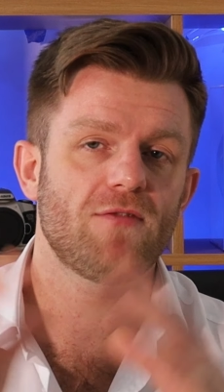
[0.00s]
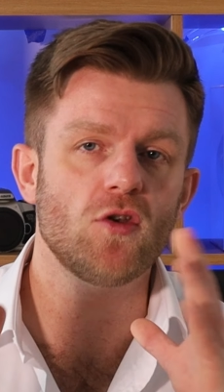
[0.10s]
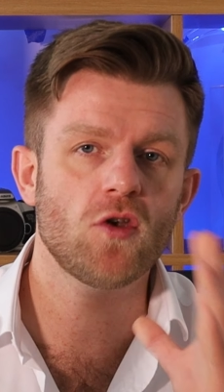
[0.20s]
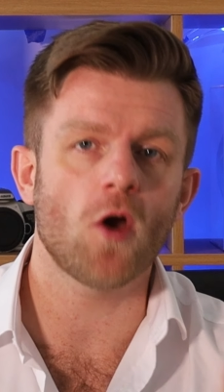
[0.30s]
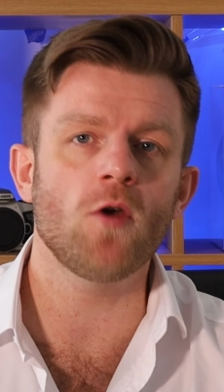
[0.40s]
If
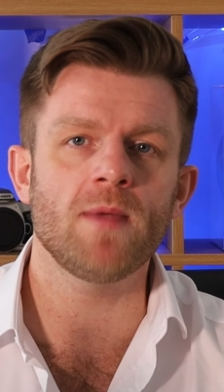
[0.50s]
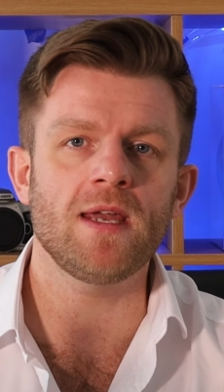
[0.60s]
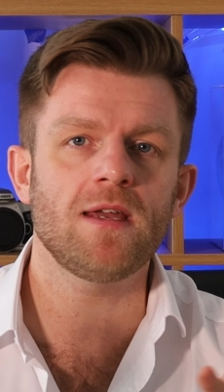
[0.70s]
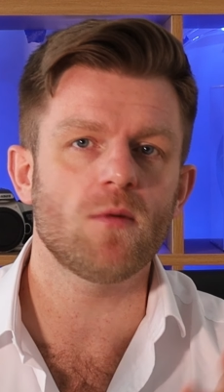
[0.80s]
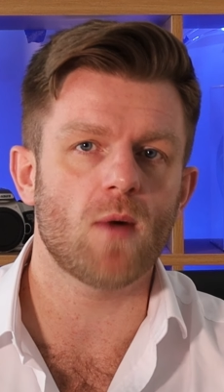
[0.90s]
you know
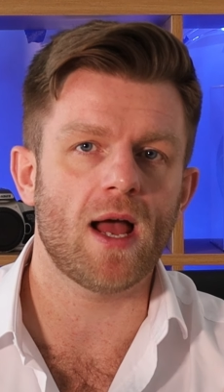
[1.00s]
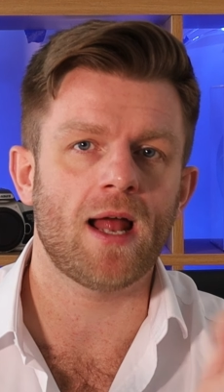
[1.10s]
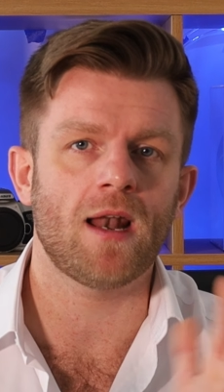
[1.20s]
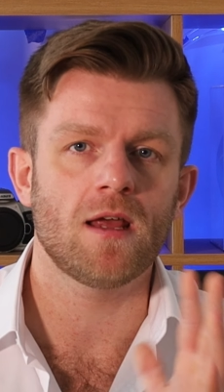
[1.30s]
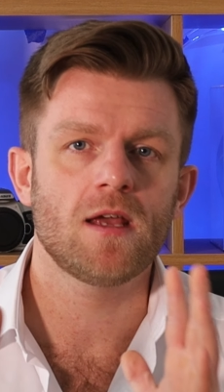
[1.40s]
me
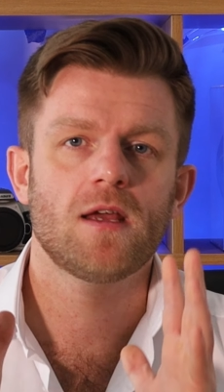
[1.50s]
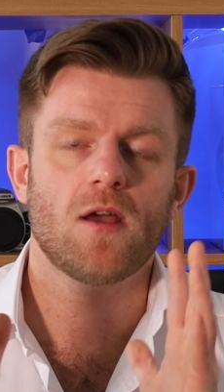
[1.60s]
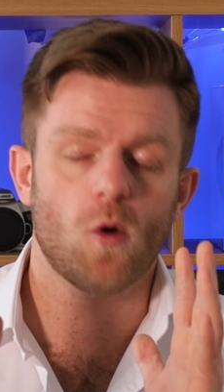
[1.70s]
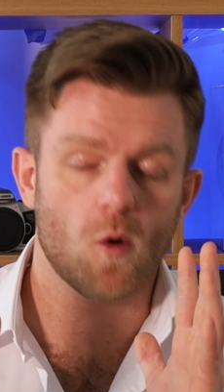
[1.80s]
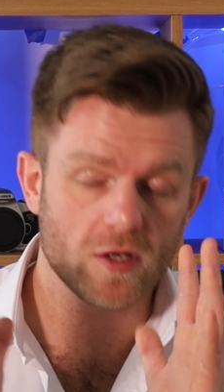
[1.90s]
well,
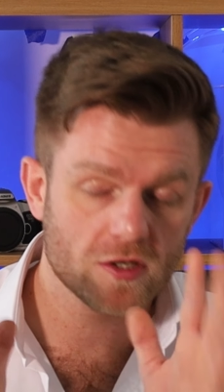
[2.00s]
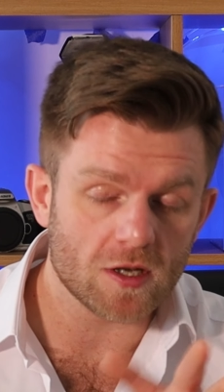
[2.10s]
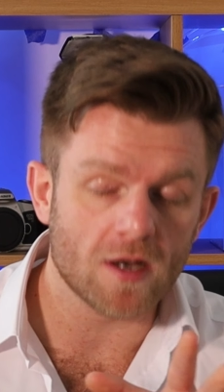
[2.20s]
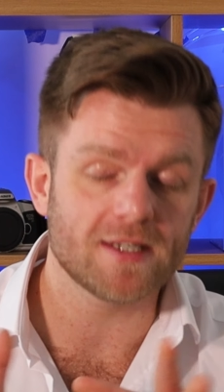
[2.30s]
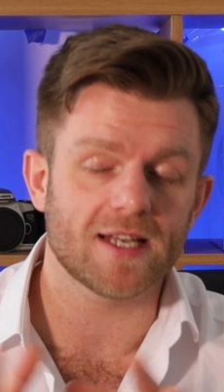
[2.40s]
or you're
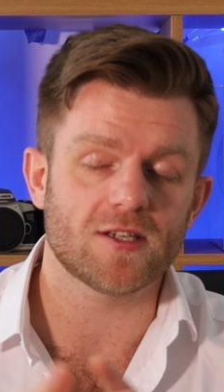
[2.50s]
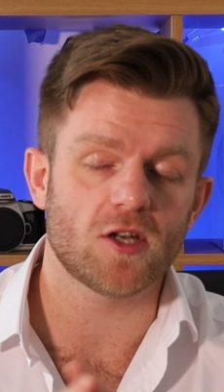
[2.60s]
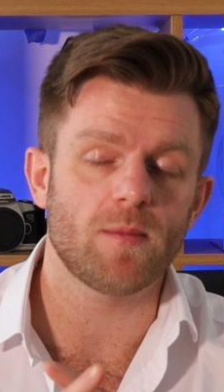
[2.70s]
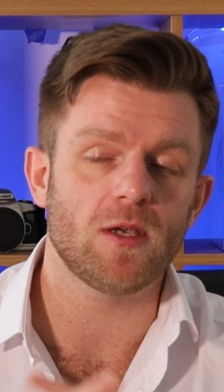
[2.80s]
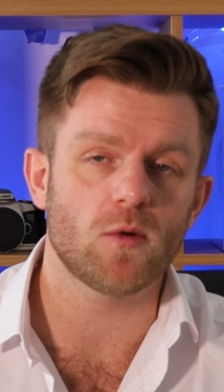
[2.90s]
starting to get to
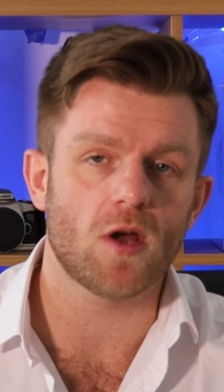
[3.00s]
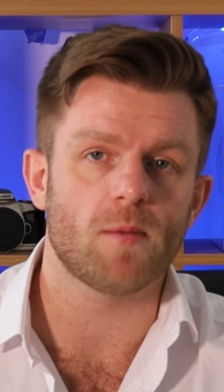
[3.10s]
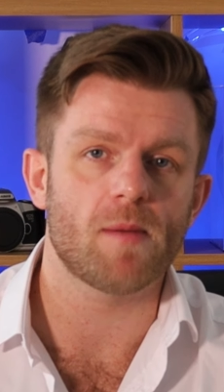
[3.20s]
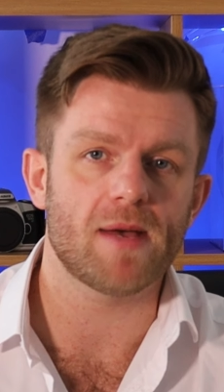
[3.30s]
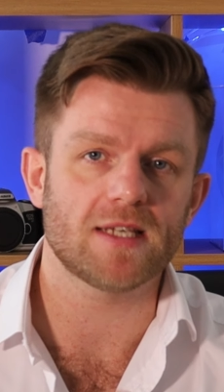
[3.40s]
know me, you'll know
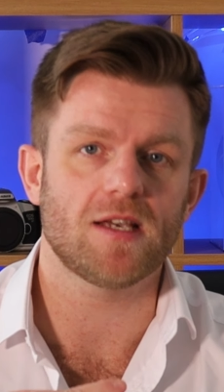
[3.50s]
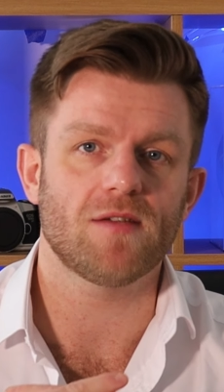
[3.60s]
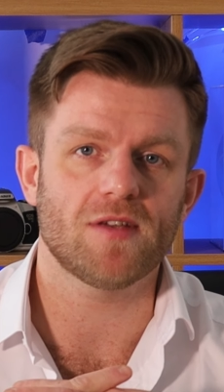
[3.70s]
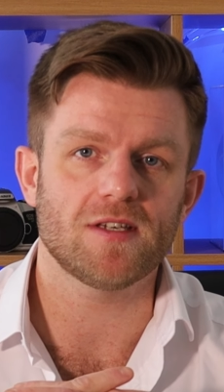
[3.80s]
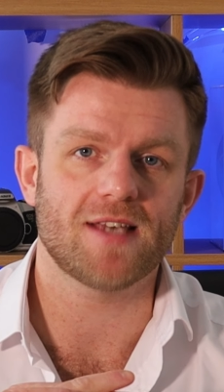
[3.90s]
I'm a
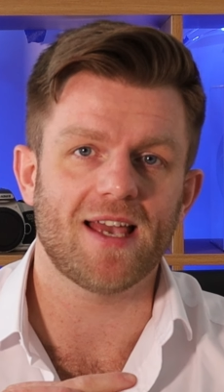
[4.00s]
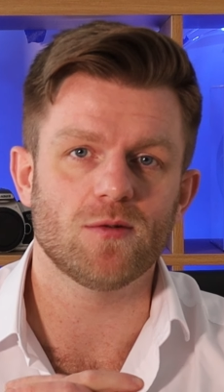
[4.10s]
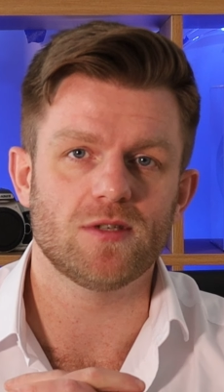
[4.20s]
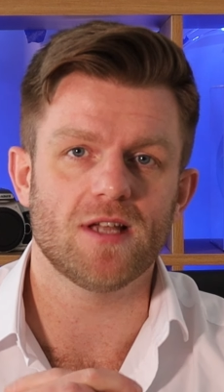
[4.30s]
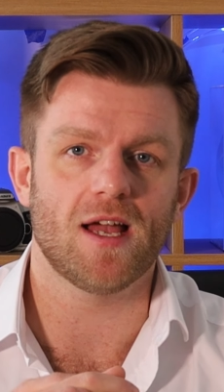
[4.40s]
massive
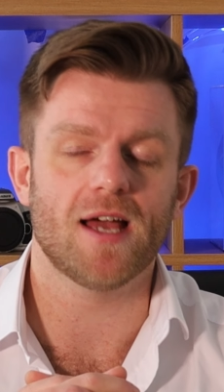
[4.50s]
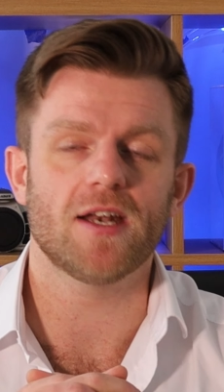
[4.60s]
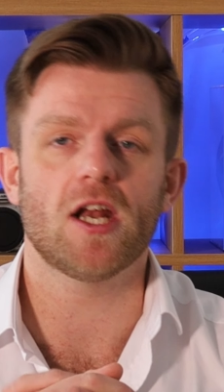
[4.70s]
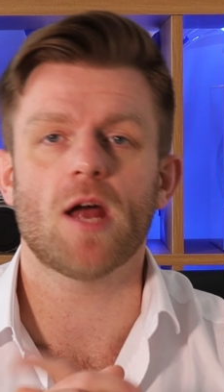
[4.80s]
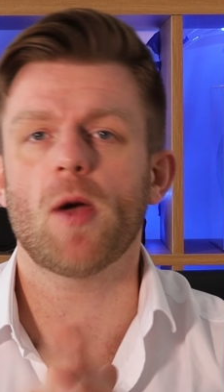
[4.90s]
sales
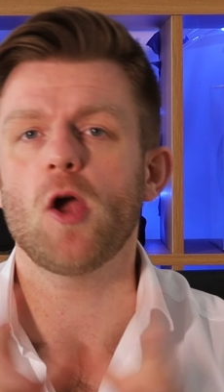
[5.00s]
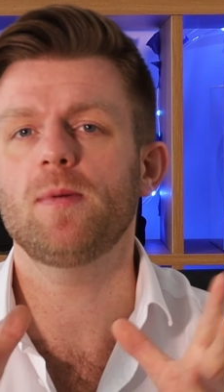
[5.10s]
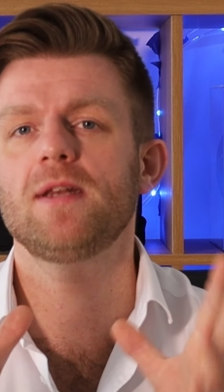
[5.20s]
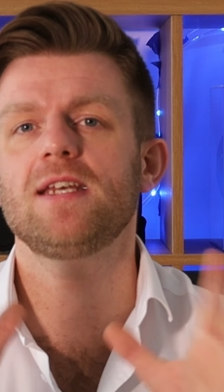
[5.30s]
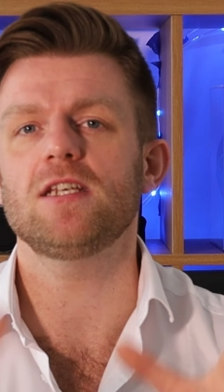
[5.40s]
nerd. And I'm
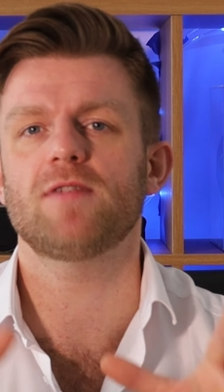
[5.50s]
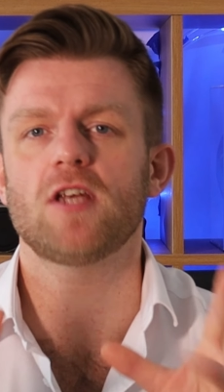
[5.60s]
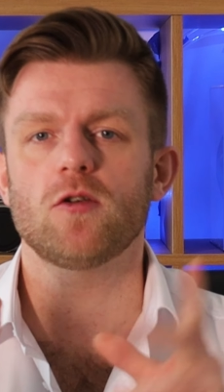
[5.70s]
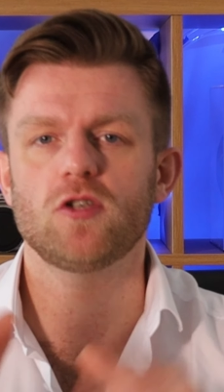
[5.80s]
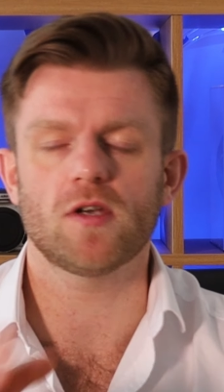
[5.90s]
hoping in these
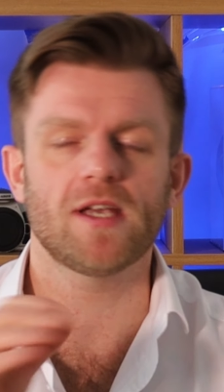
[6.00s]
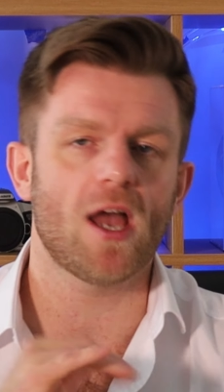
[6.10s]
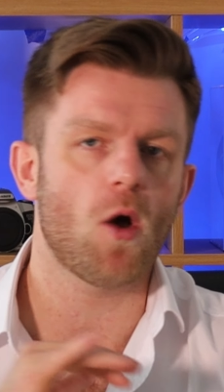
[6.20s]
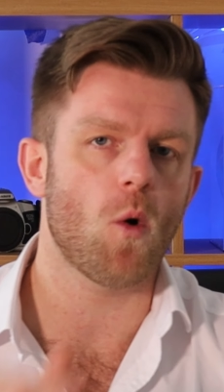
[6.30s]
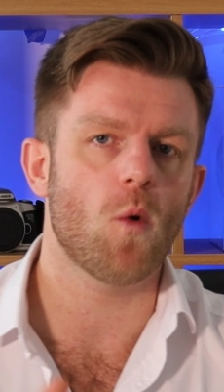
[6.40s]
videos you can
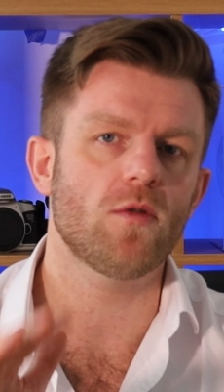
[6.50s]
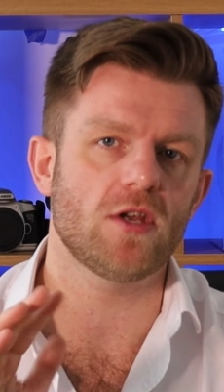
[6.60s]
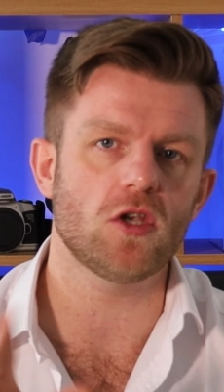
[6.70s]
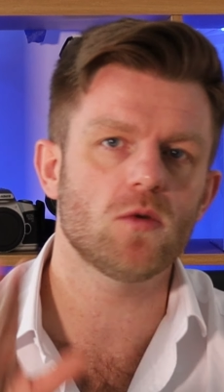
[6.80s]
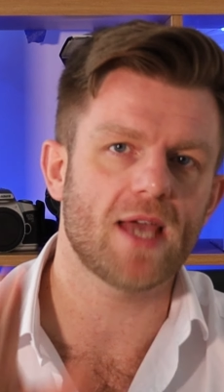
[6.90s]
get all
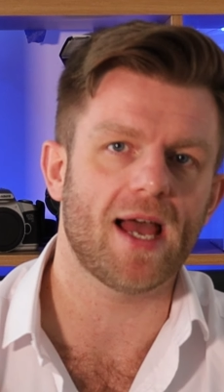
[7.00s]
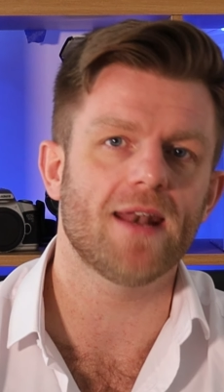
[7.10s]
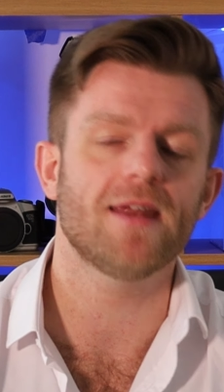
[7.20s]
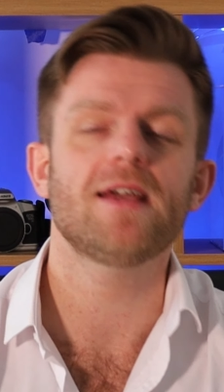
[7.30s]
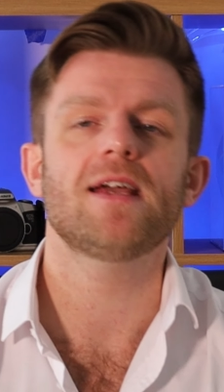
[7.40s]
that you
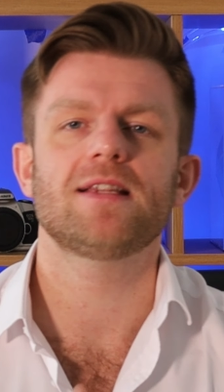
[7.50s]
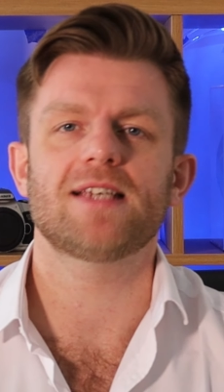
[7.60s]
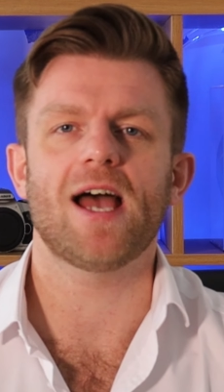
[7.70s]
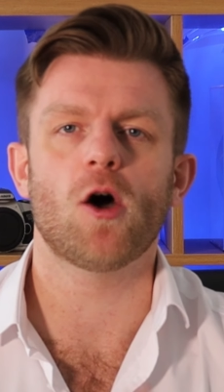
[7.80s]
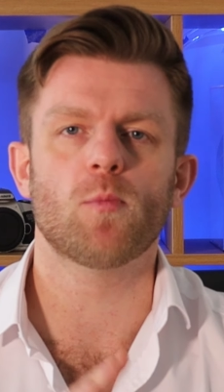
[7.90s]
can
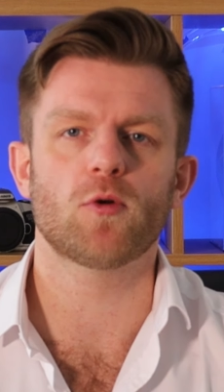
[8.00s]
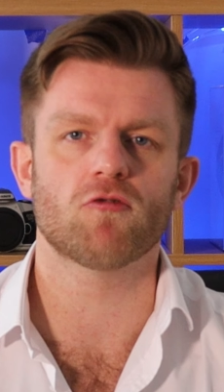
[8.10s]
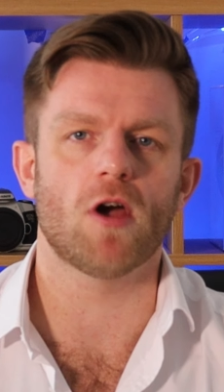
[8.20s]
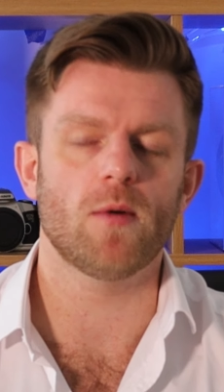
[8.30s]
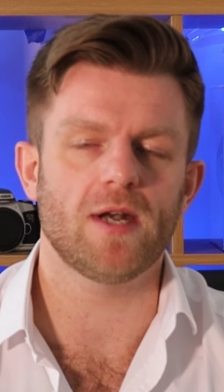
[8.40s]
to help
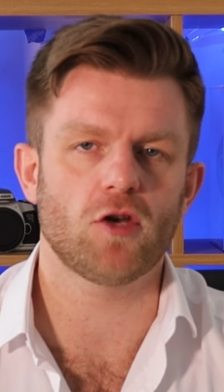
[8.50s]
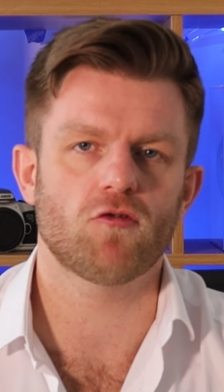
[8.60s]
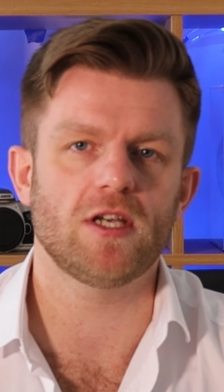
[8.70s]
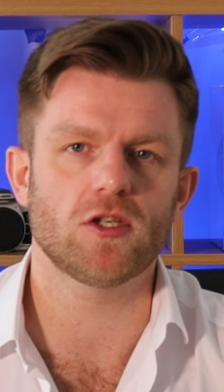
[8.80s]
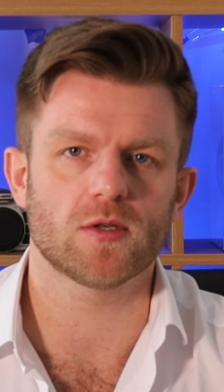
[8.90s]
grow and
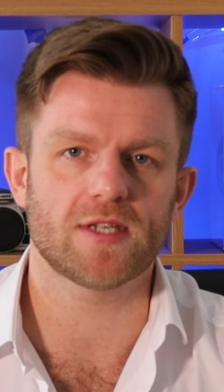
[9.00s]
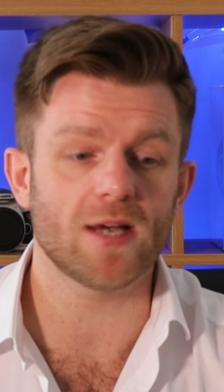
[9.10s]
increase your